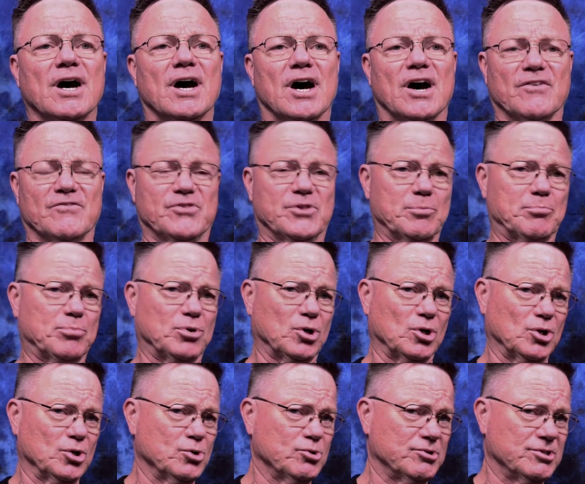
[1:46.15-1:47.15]
of the
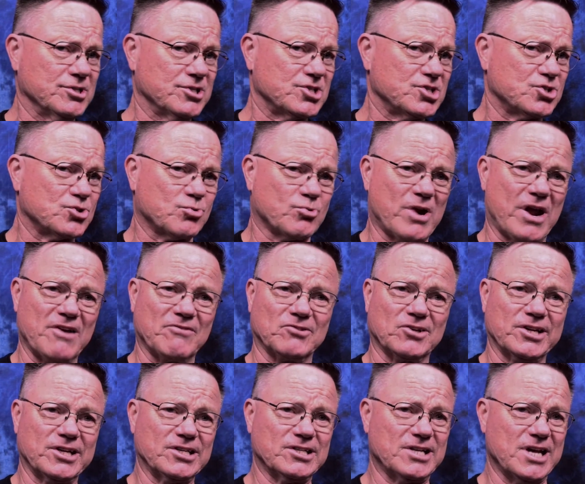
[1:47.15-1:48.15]
pollutants
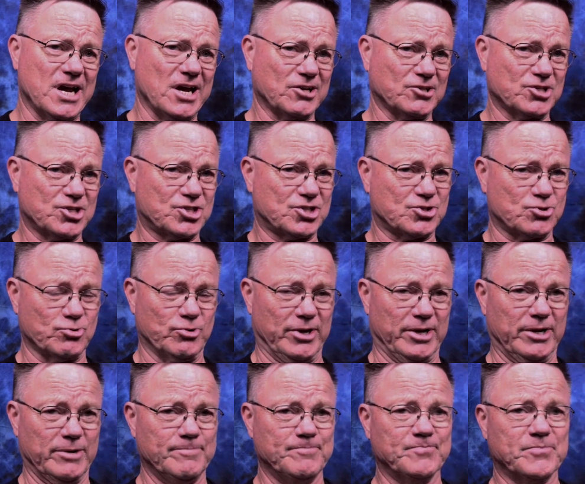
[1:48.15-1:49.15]
traveling
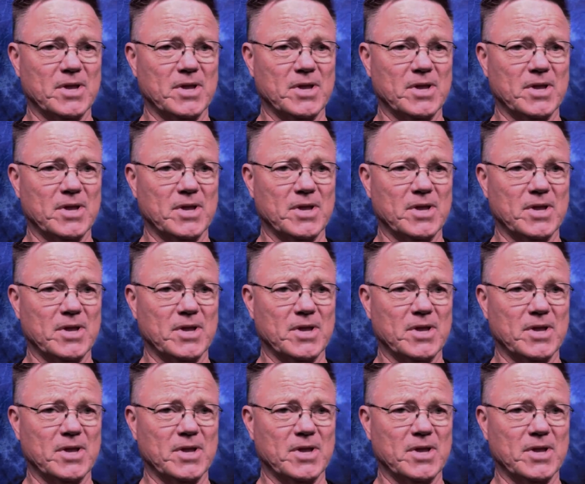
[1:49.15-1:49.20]
downstream,